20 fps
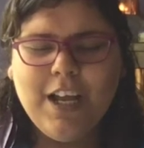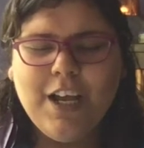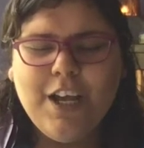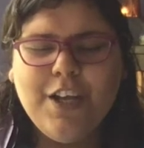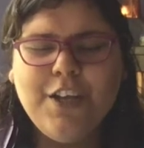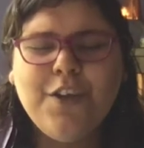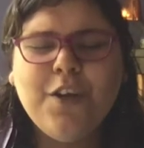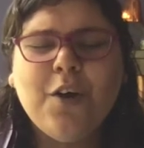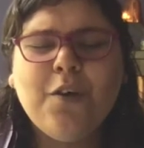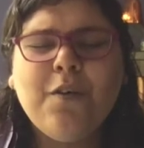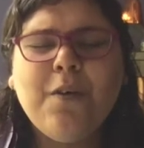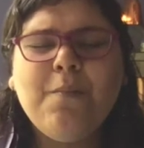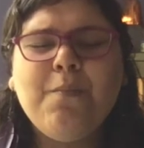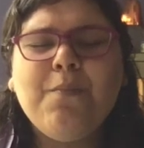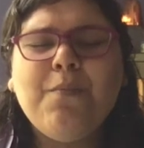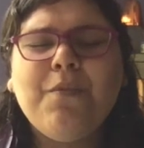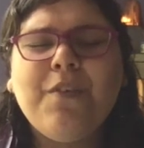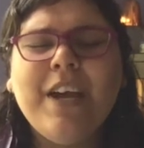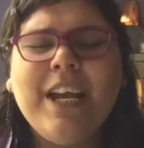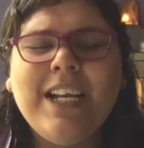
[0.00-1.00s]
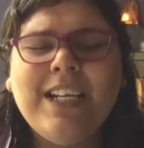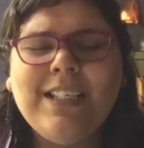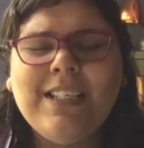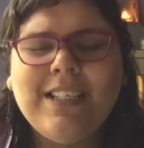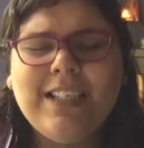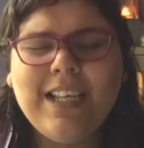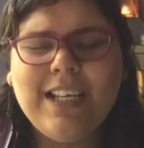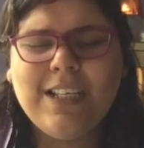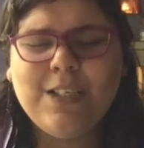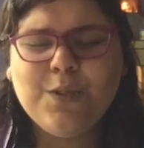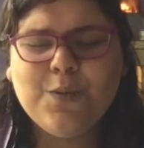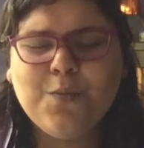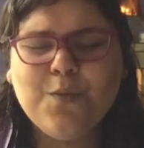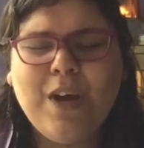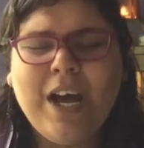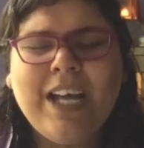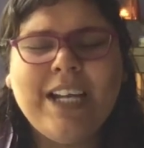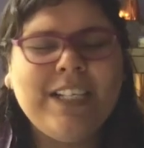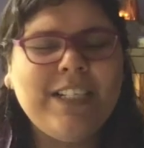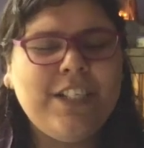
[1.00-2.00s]
Your embrace is
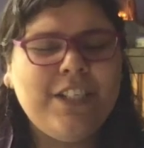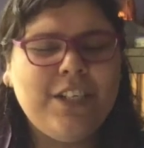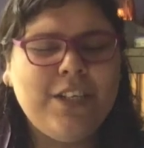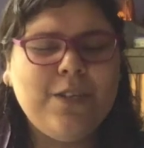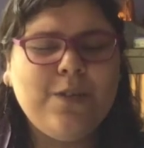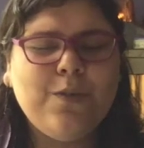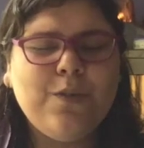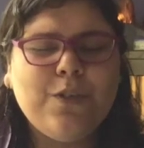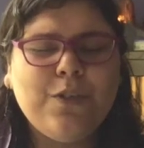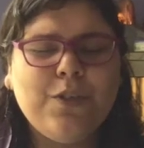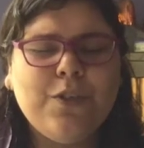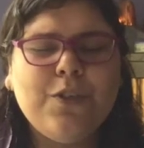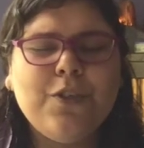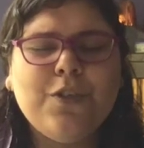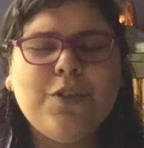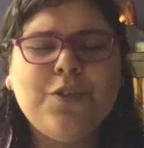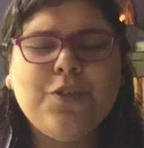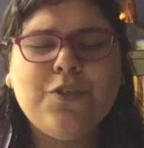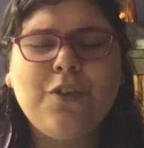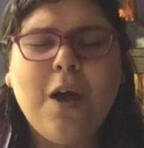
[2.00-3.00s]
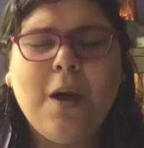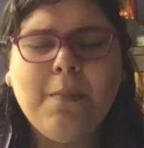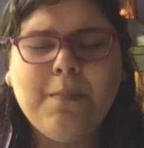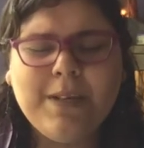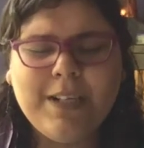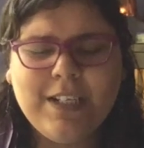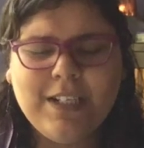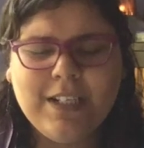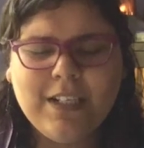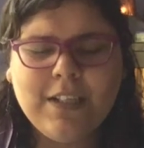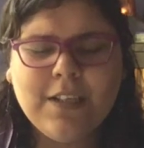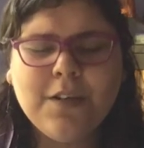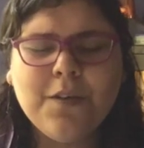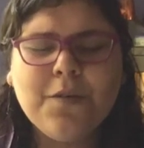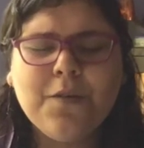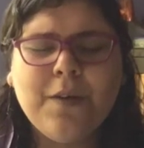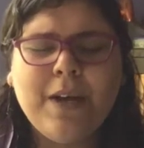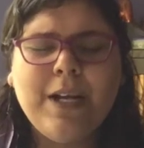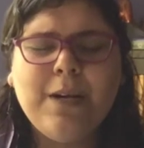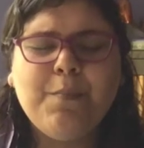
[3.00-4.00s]
gratitude to the shaman, to the great